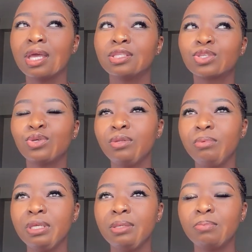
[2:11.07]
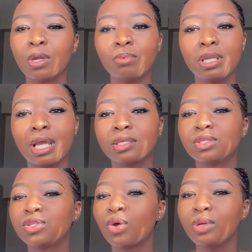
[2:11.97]
It's gonna be probably like
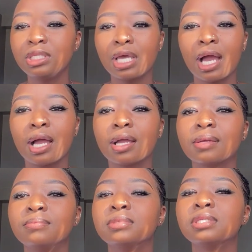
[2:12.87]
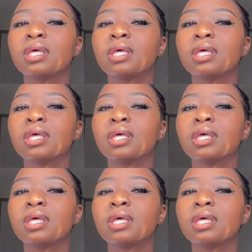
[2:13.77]
story times,